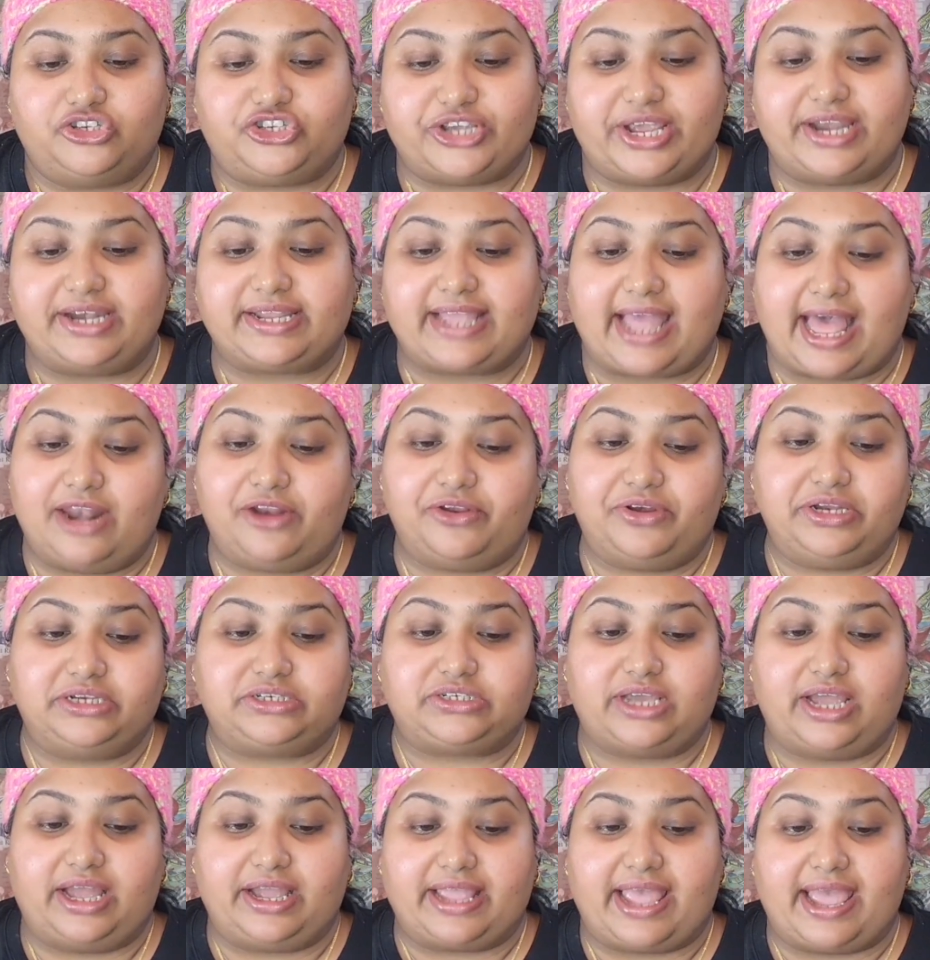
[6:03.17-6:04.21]
Jen
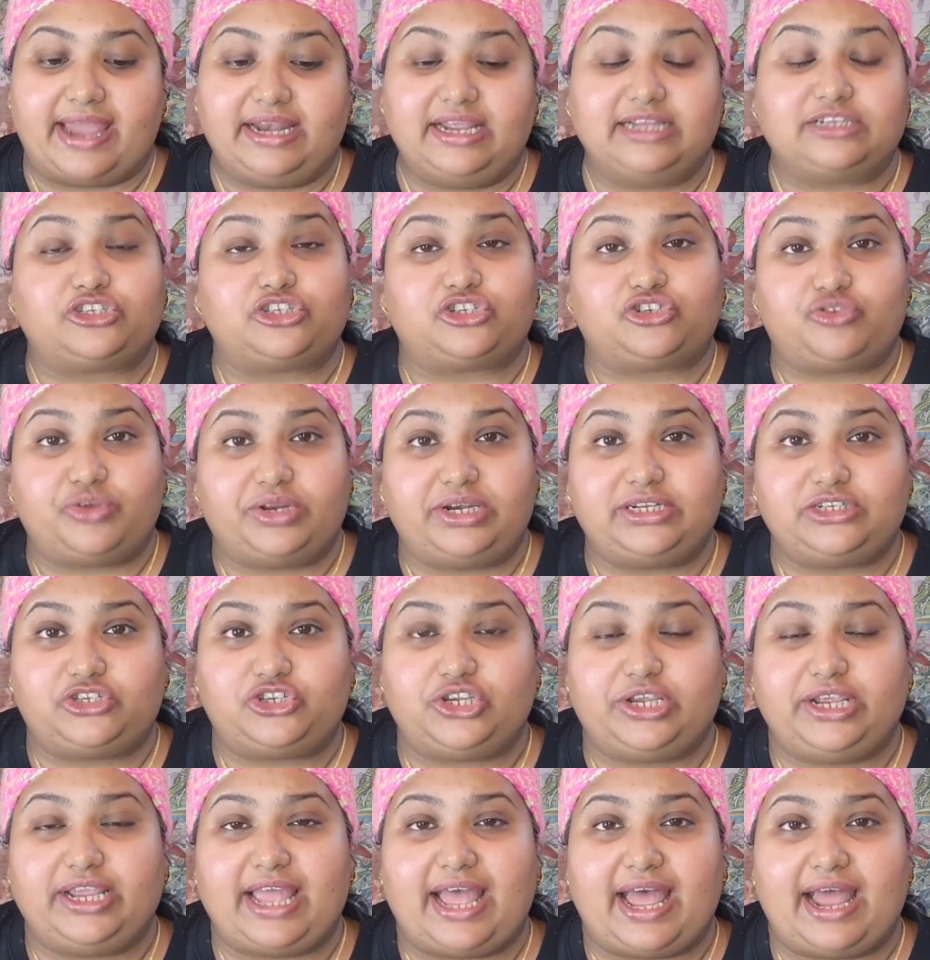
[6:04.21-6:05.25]
Calonita again. It's a
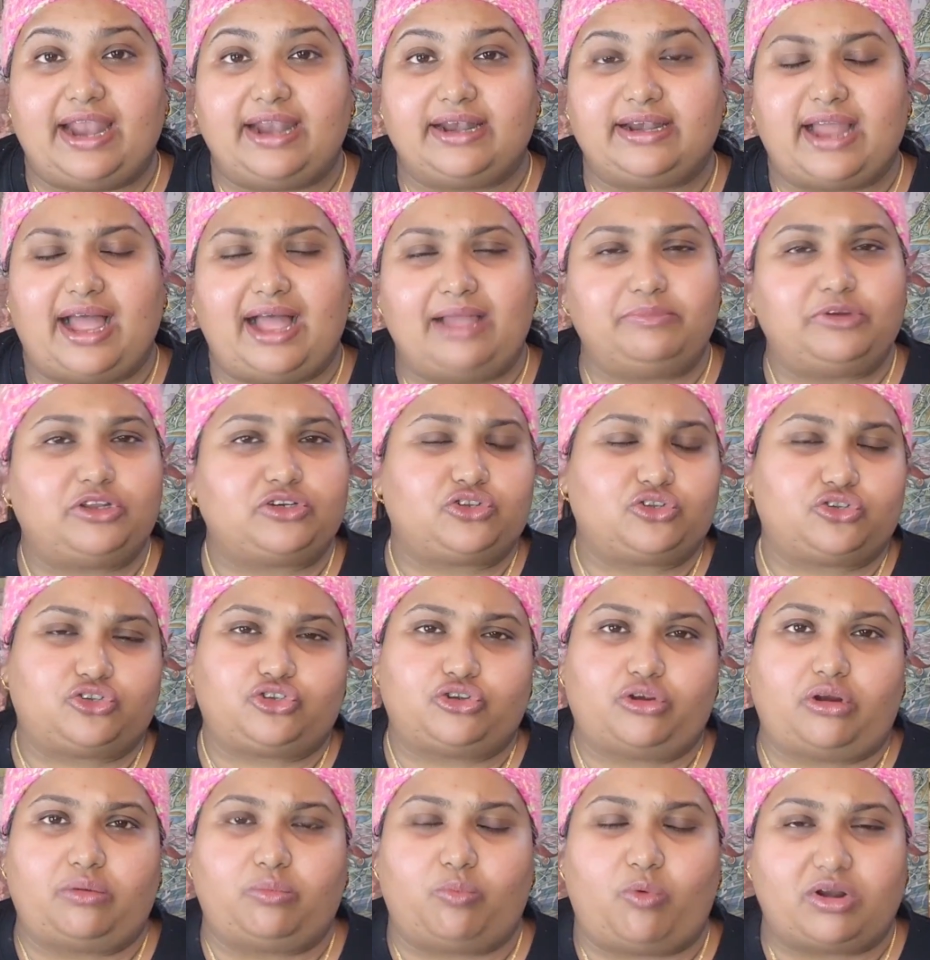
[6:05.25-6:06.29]
trilogy, and I'm not too
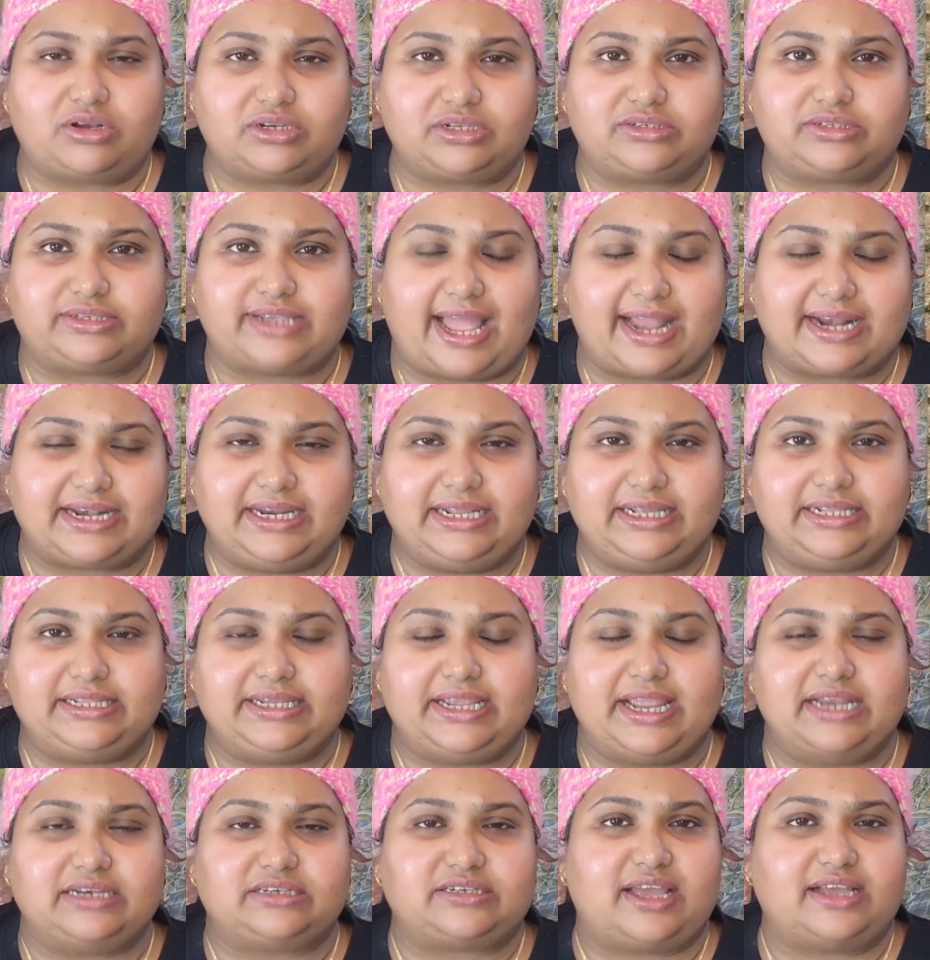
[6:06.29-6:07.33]
sure what exactly
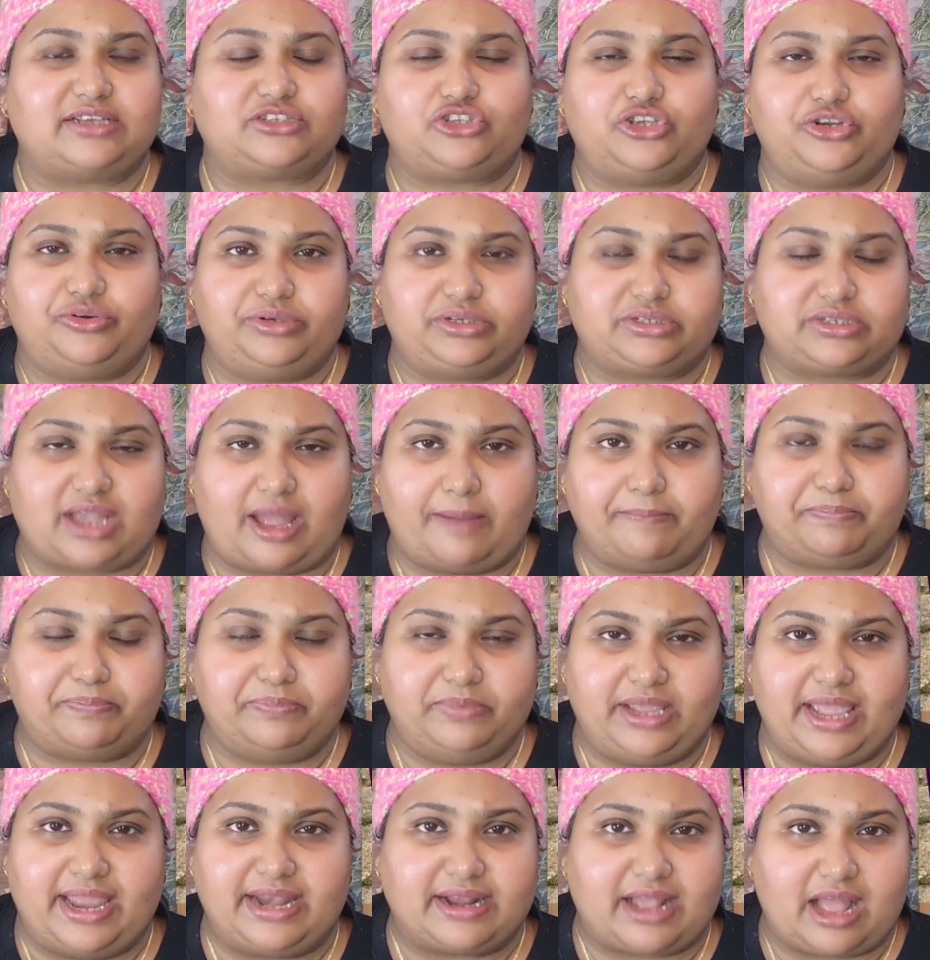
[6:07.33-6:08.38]
the entire series
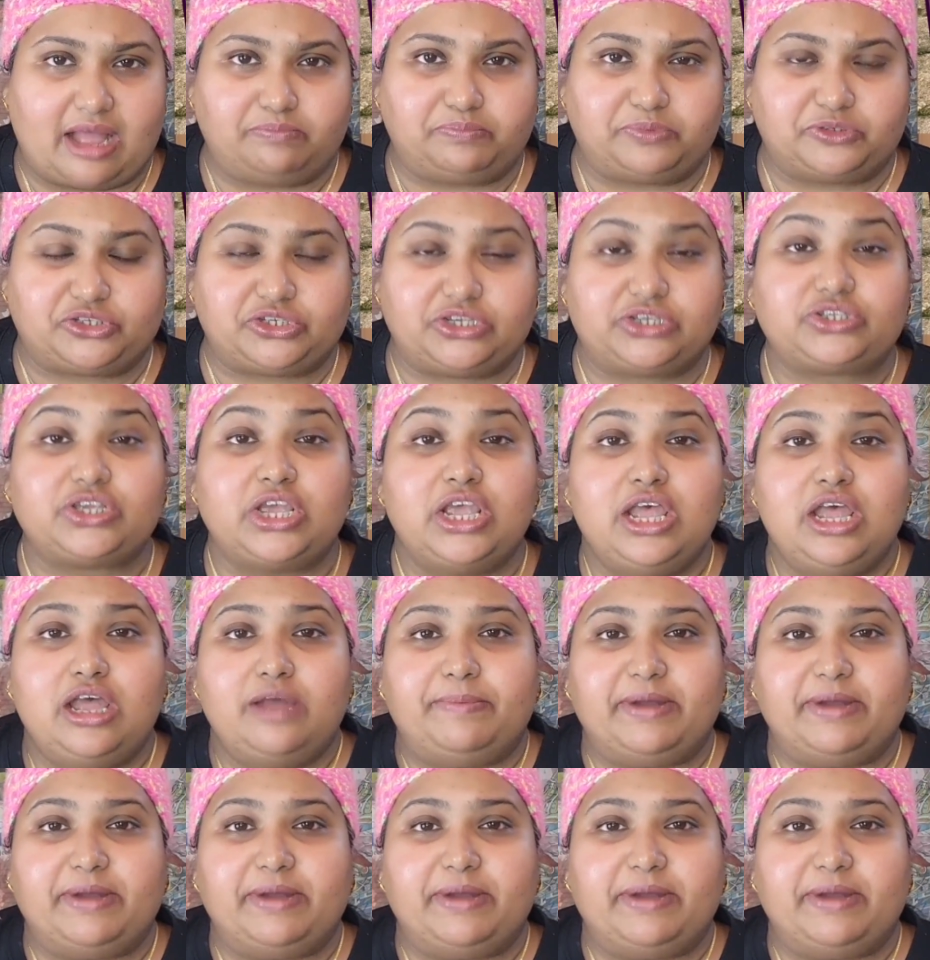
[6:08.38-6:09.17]
encompasses,